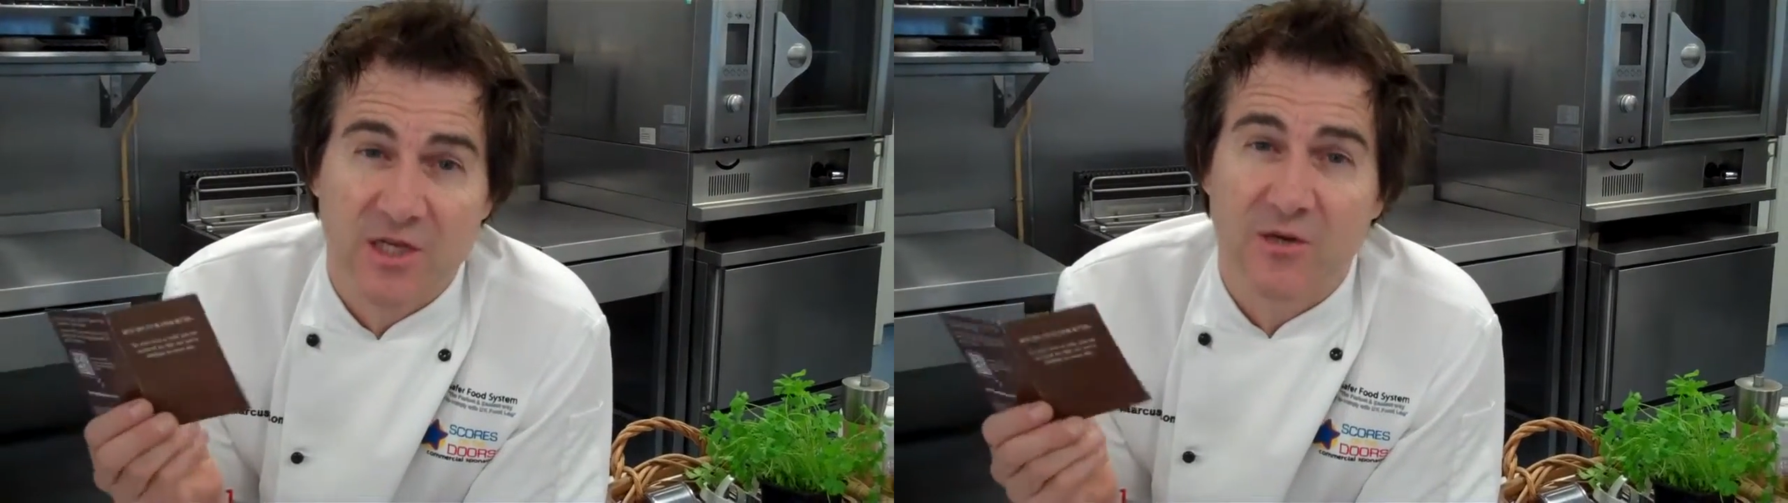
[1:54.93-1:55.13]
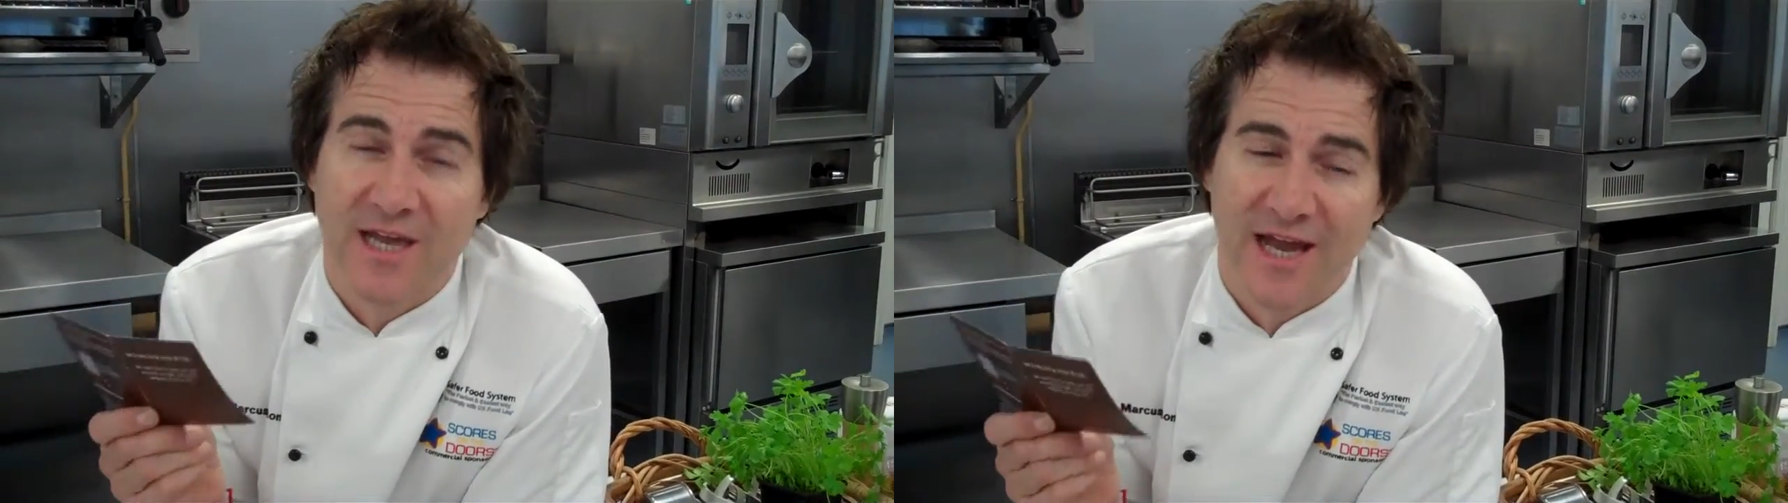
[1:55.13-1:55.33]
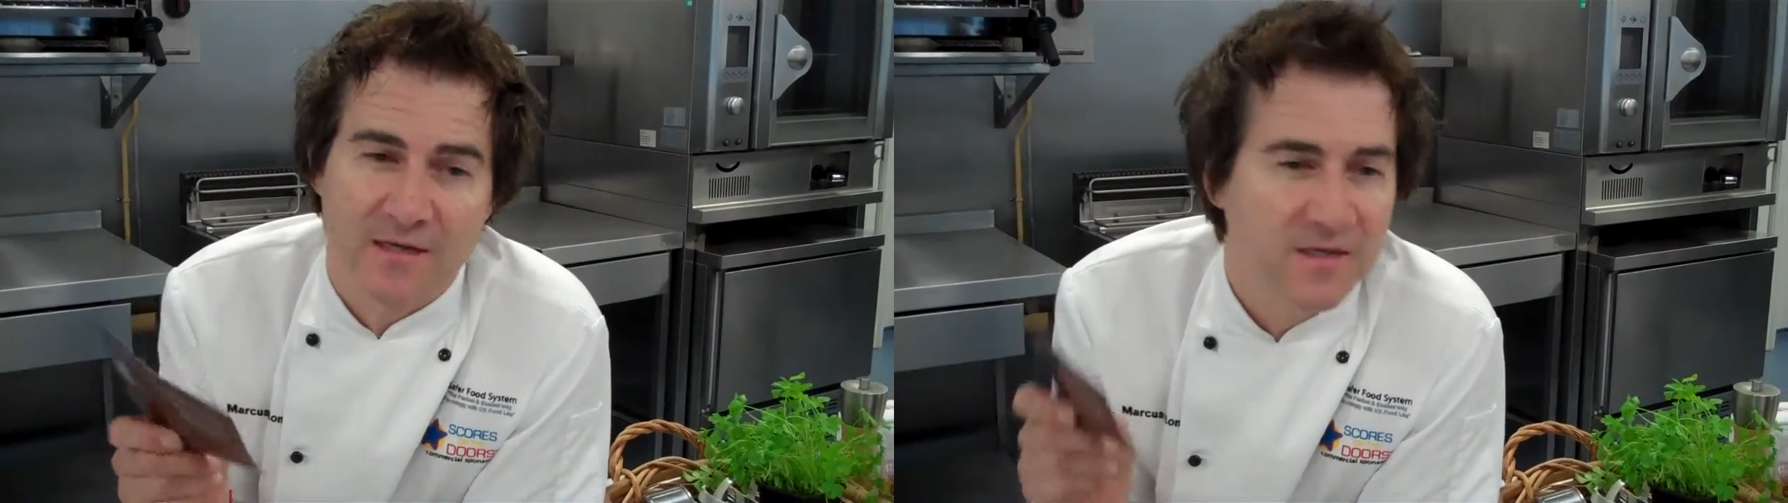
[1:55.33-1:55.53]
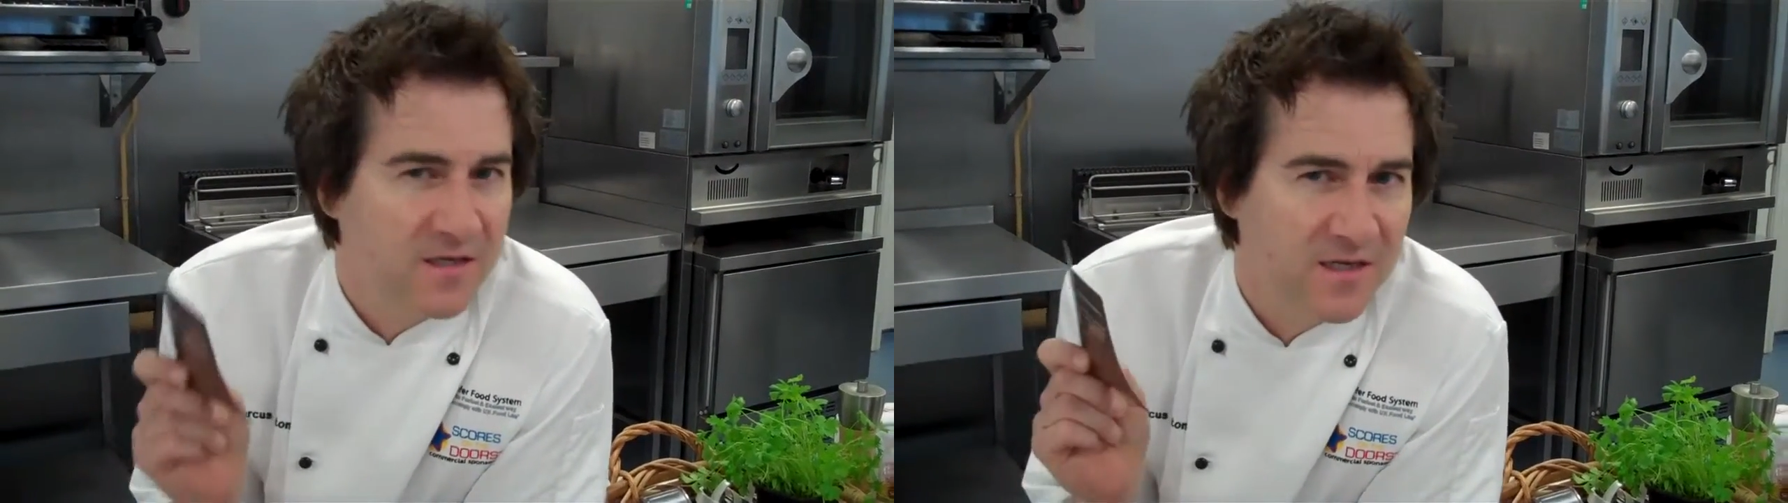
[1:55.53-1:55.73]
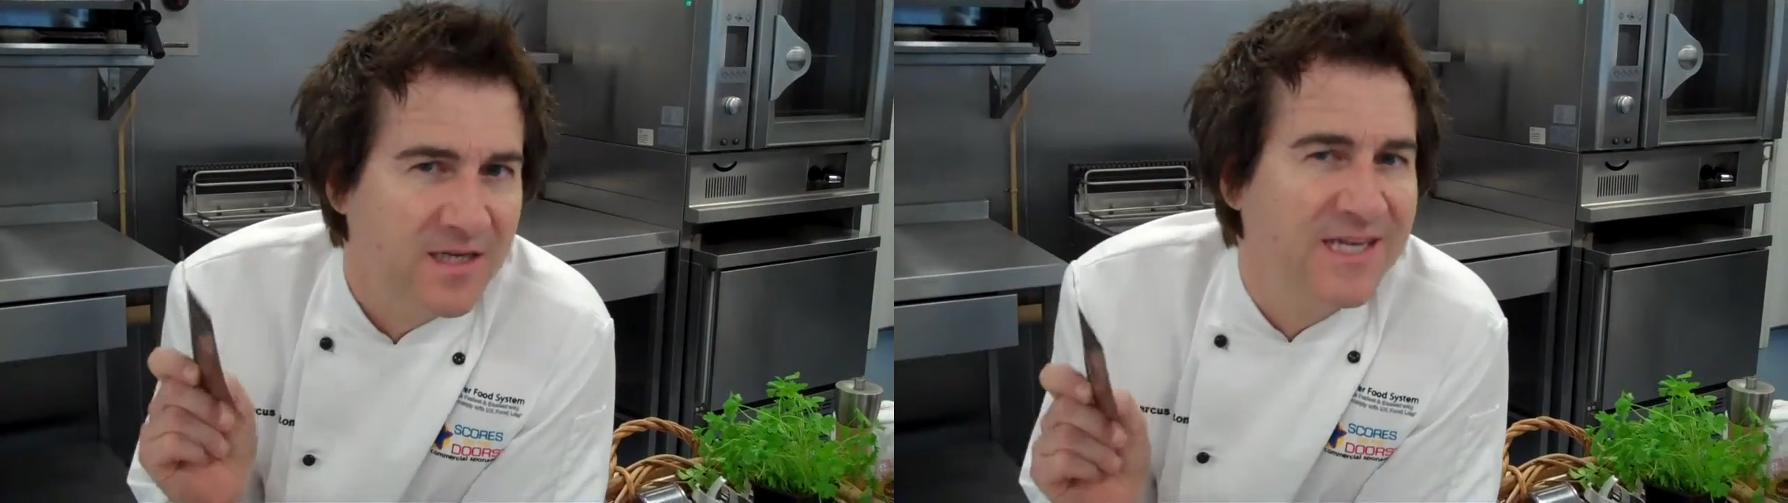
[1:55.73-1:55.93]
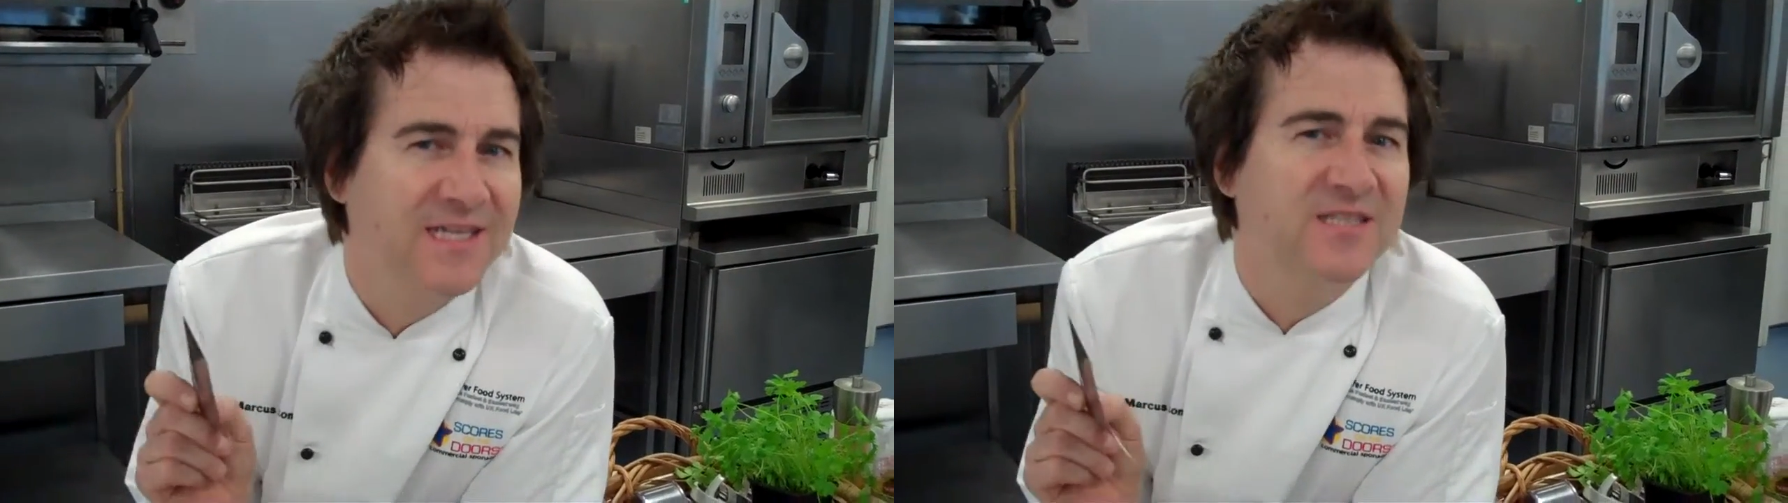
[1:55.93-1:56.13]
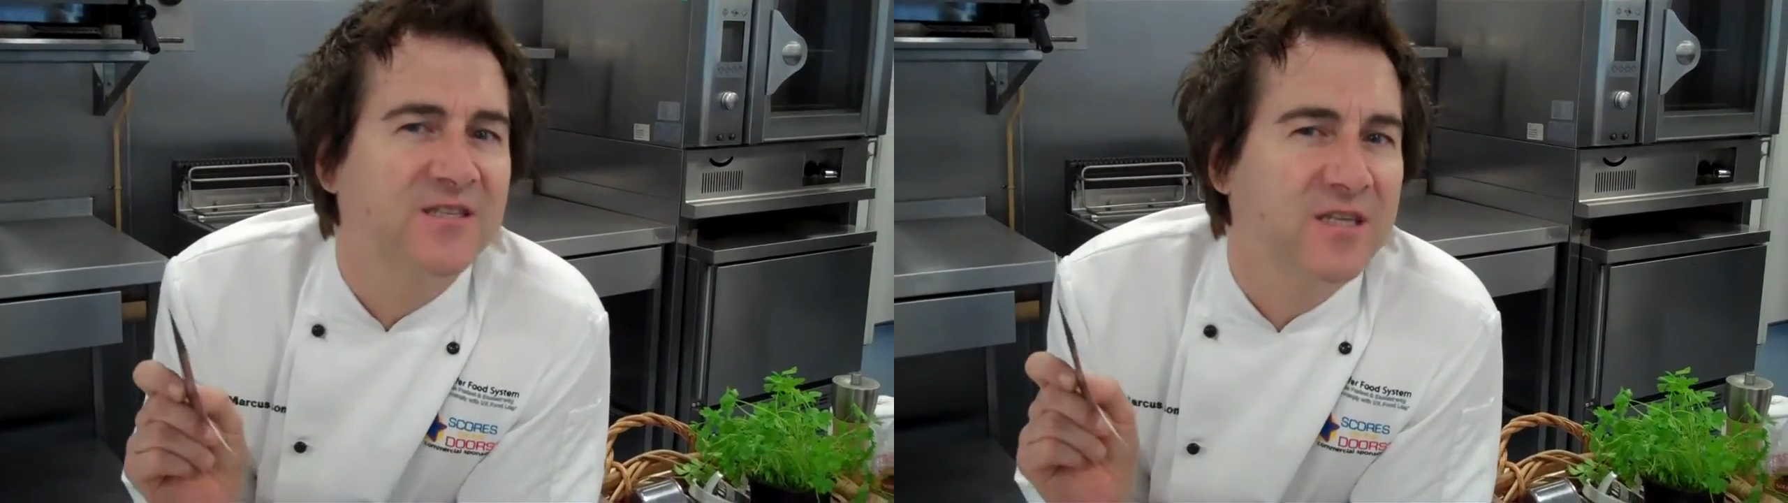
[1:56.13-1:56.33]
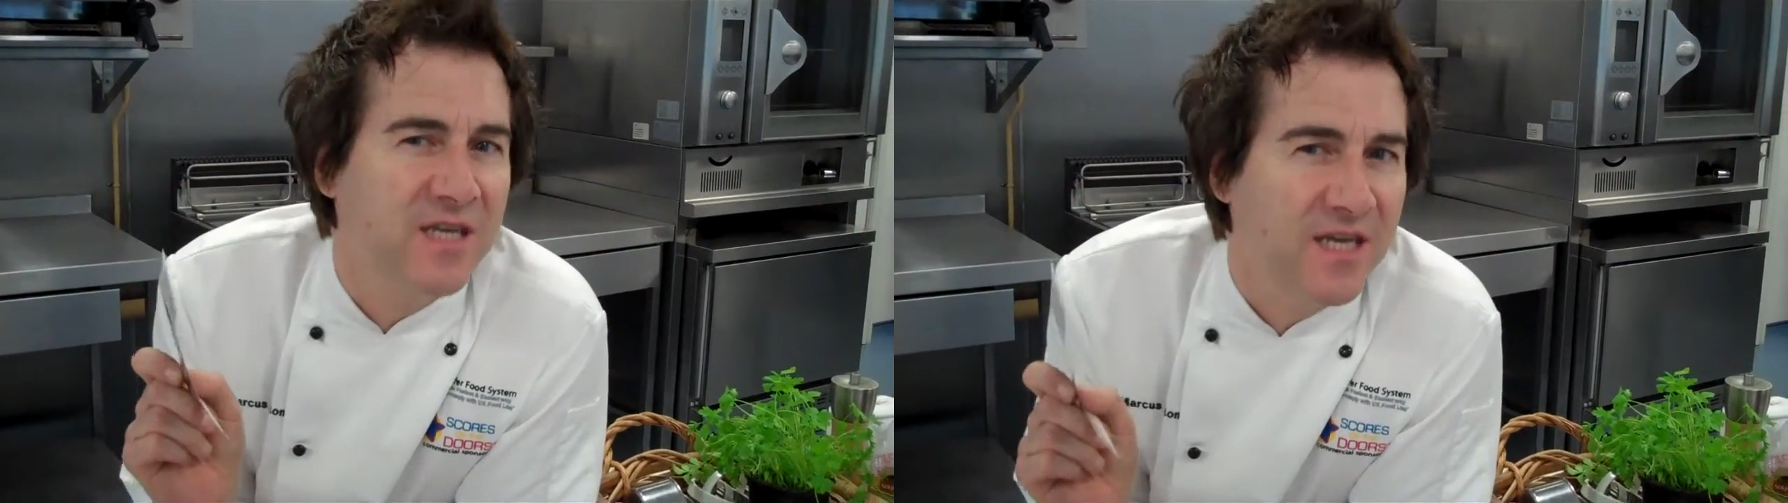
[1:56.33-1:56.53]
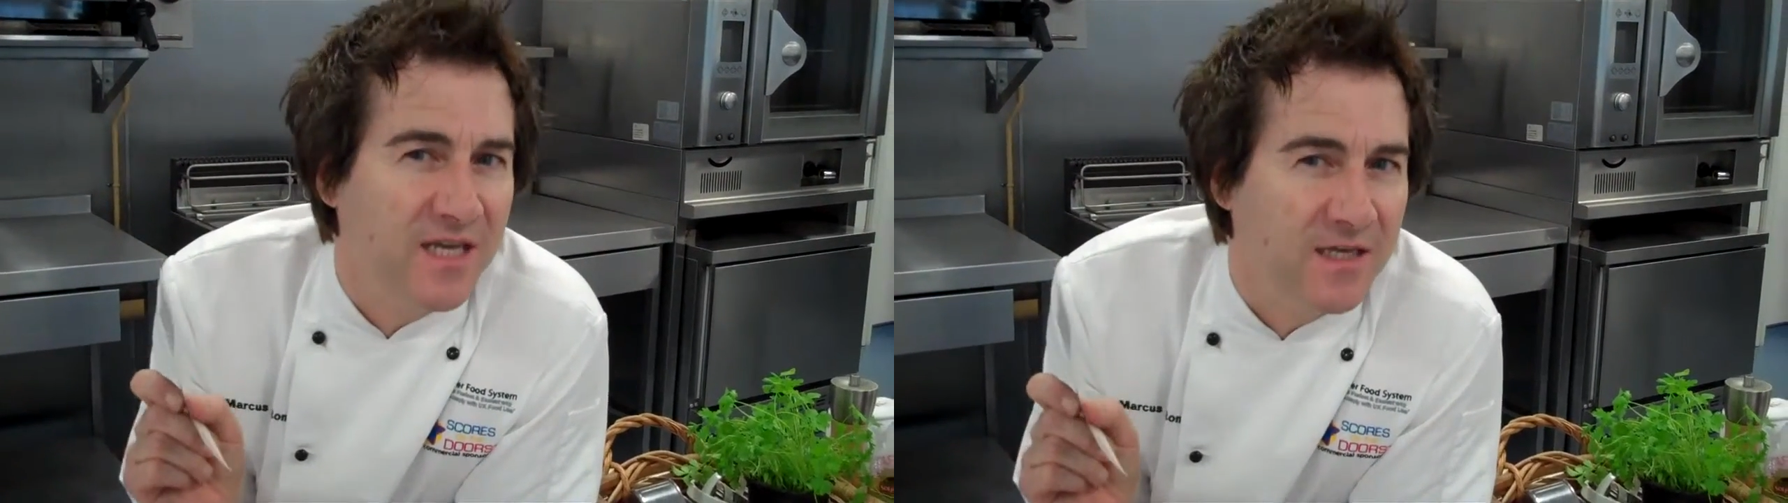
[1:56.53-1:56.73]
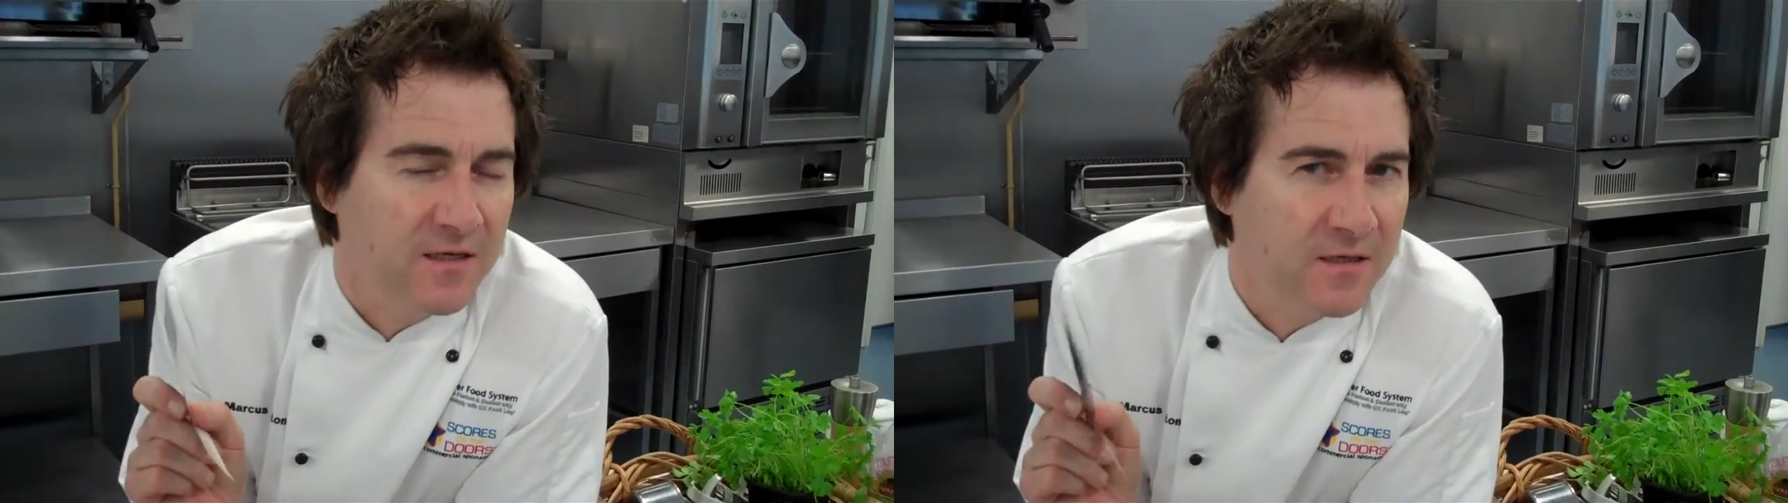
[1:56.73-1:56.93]
you can, here's the
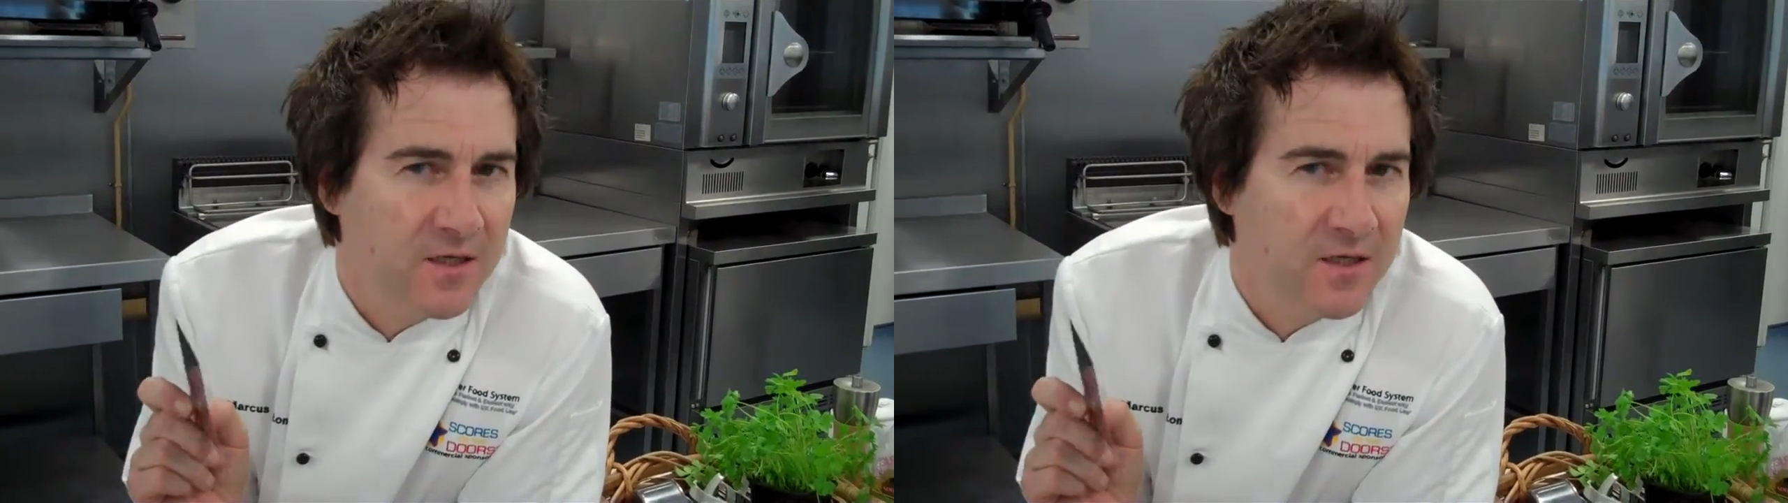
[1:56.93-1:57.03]
key,